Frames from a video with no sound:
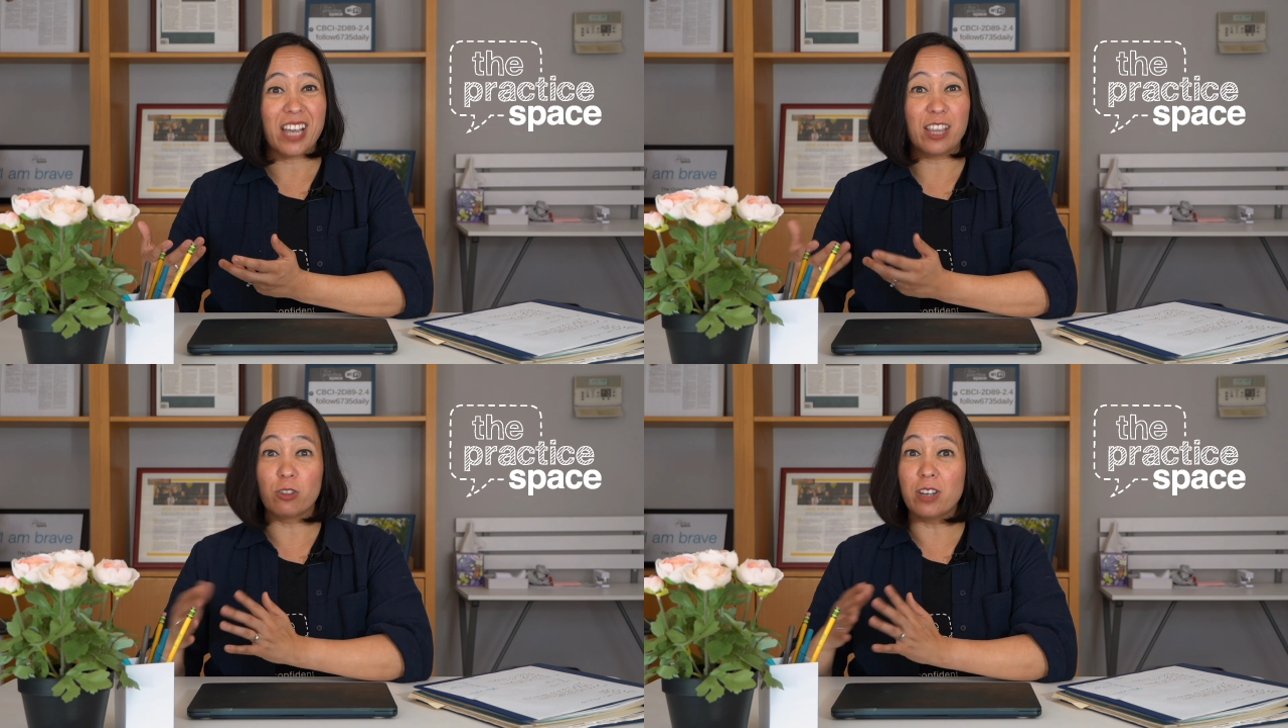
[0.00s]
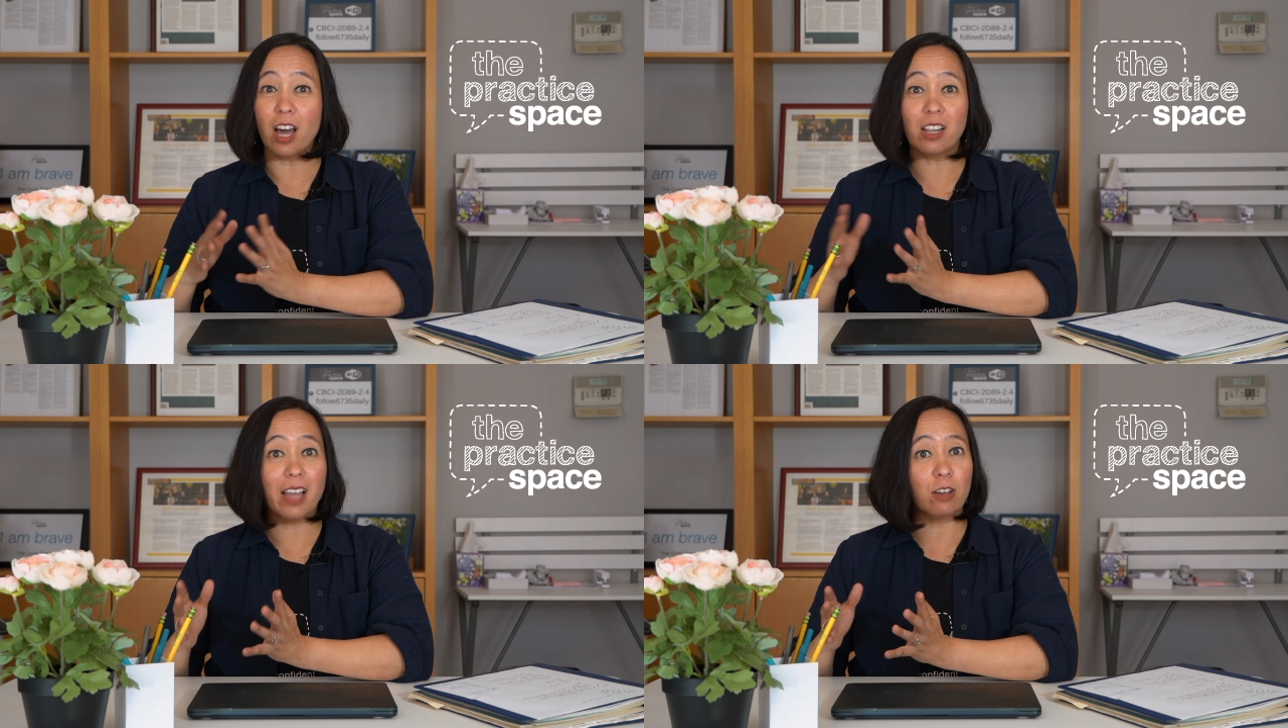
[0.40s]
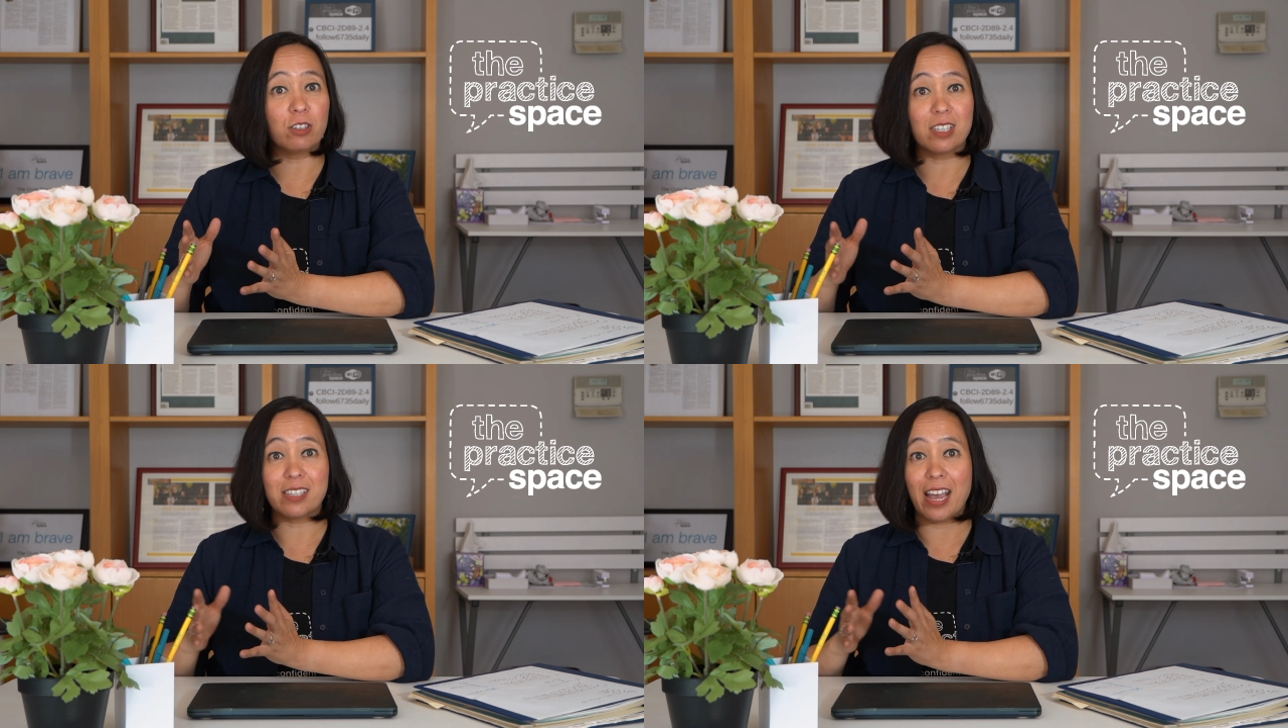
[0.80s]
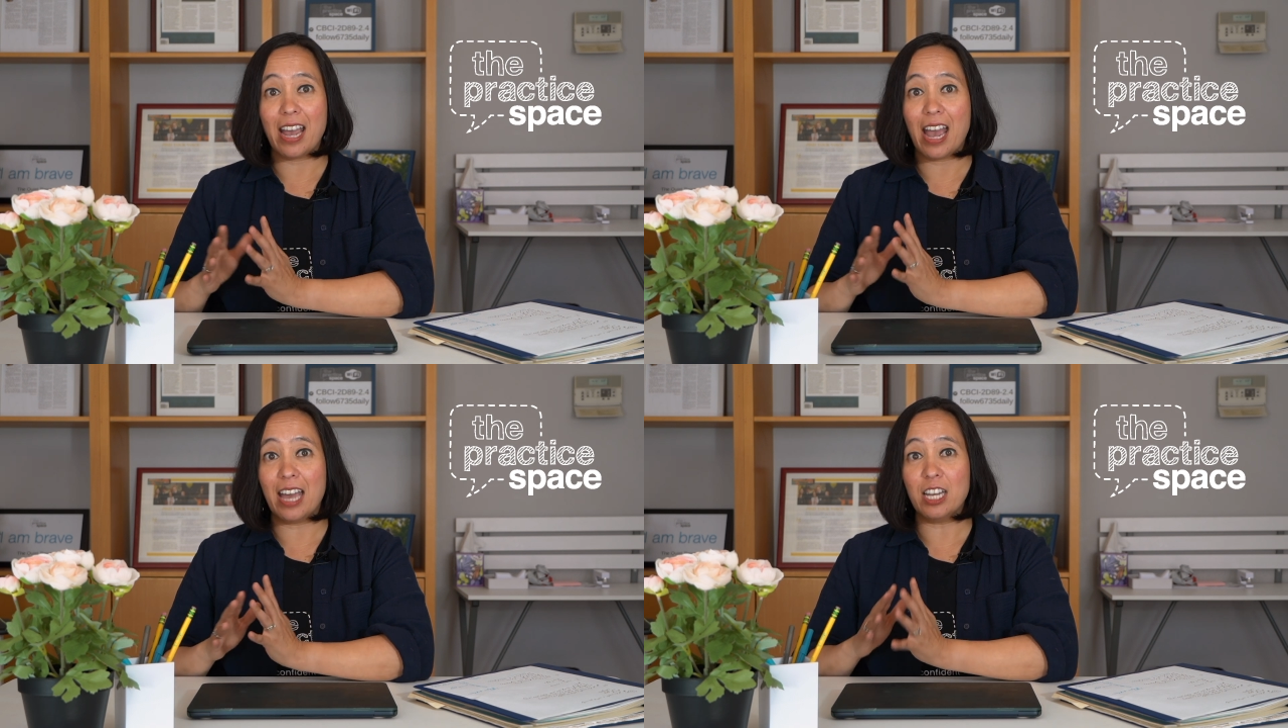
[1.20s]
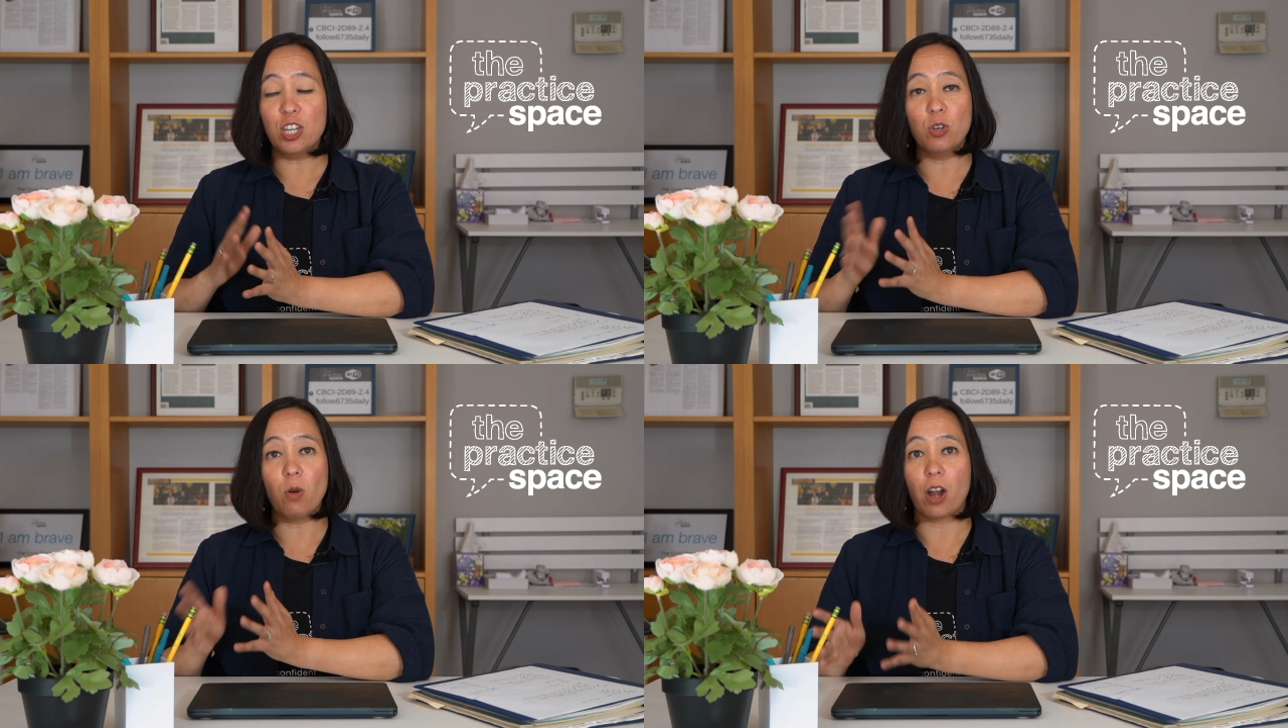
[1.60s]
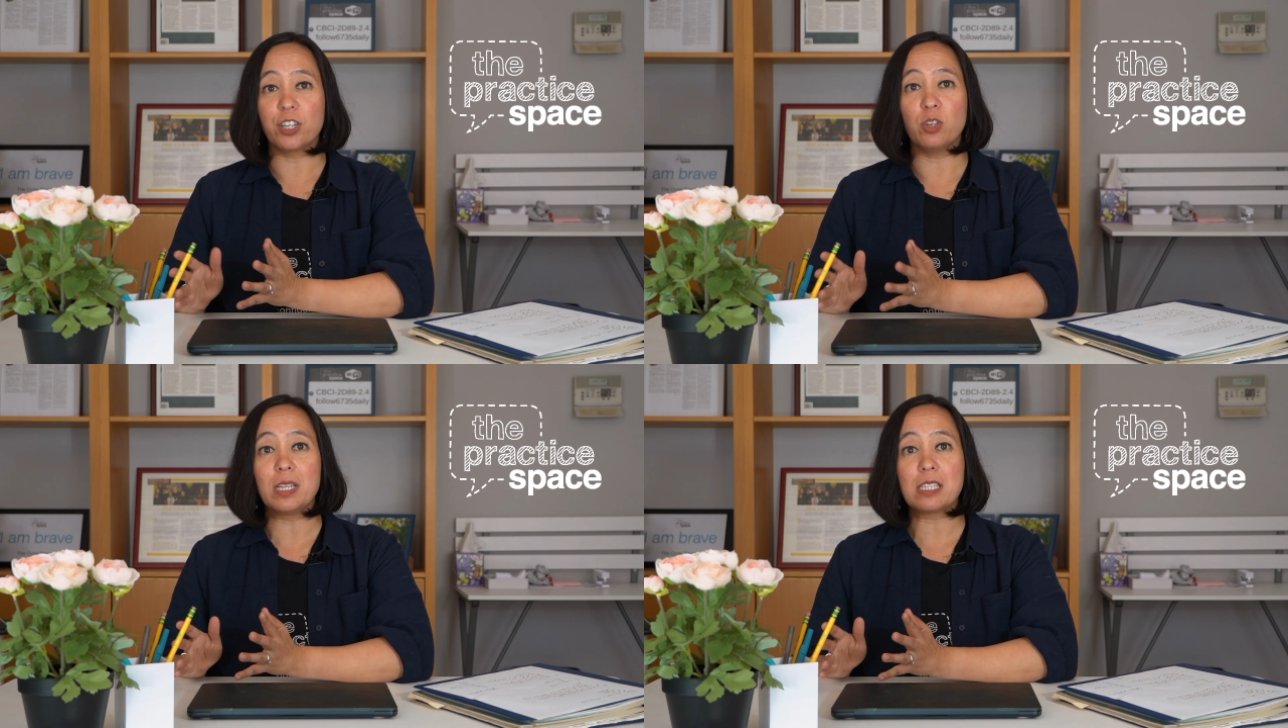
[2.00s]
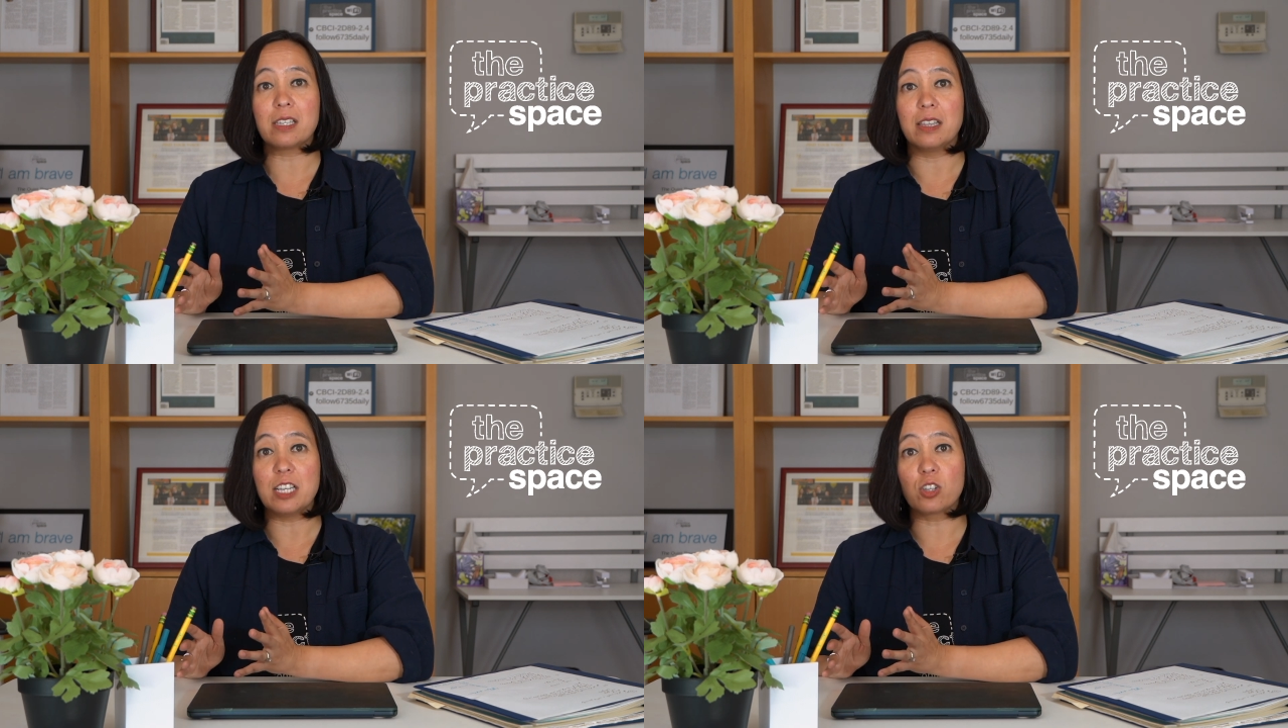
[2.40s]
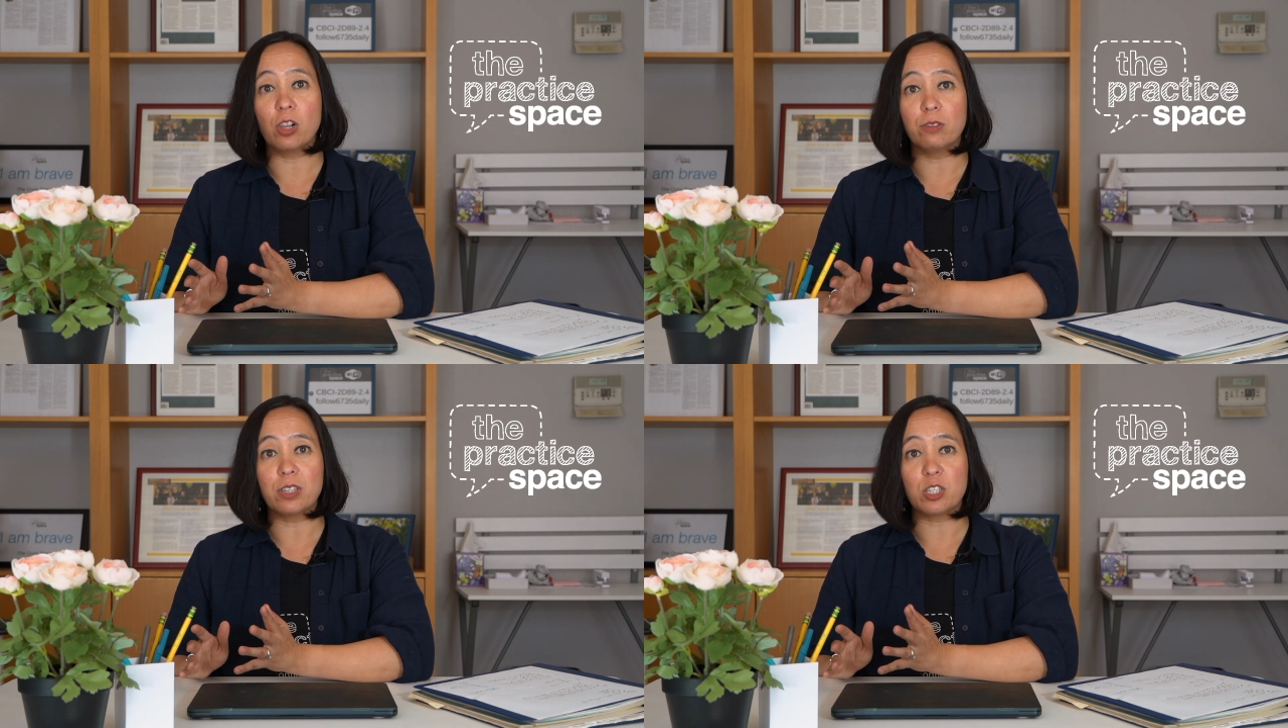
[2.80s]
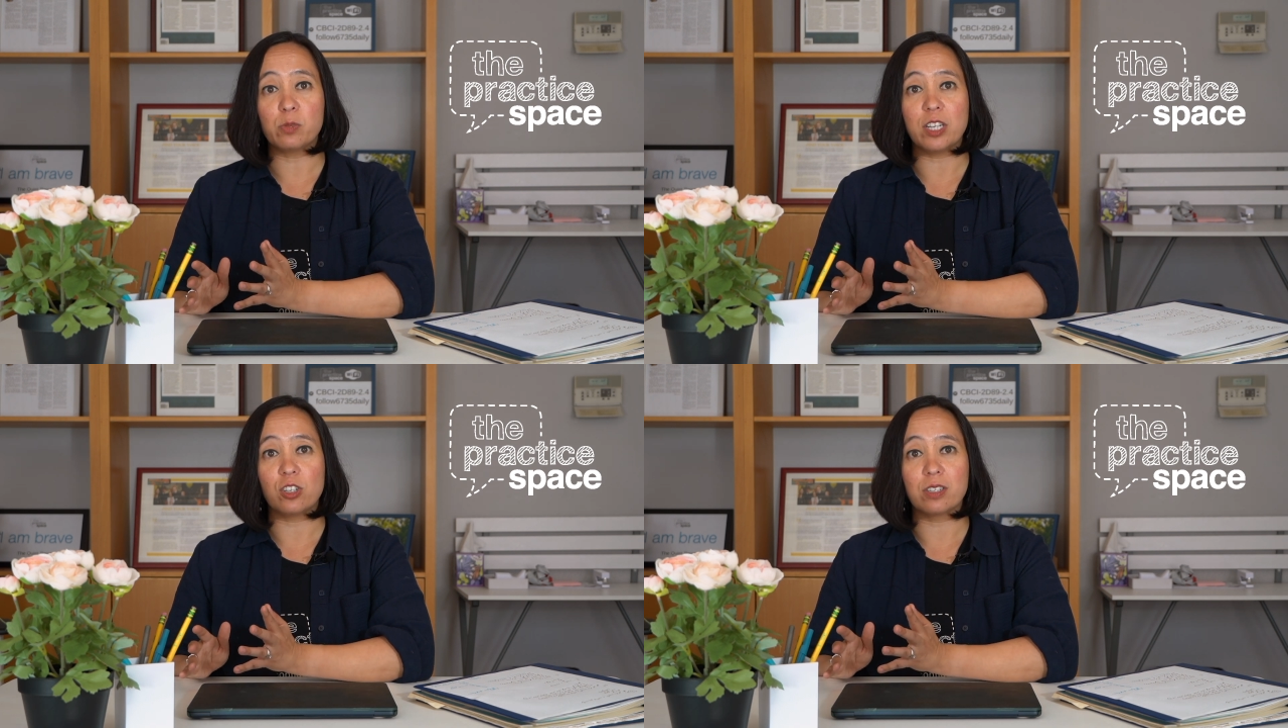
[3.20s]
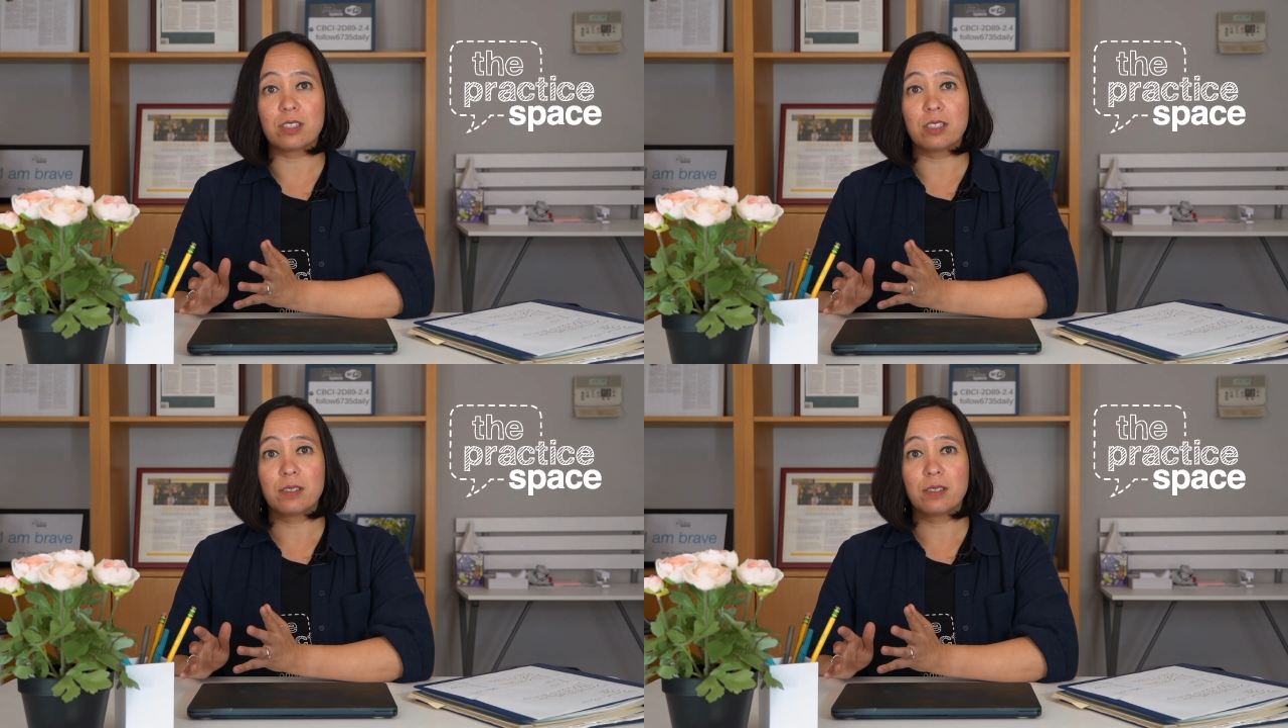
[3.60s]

and they're not allowed to say any new arguments in these closing speeches.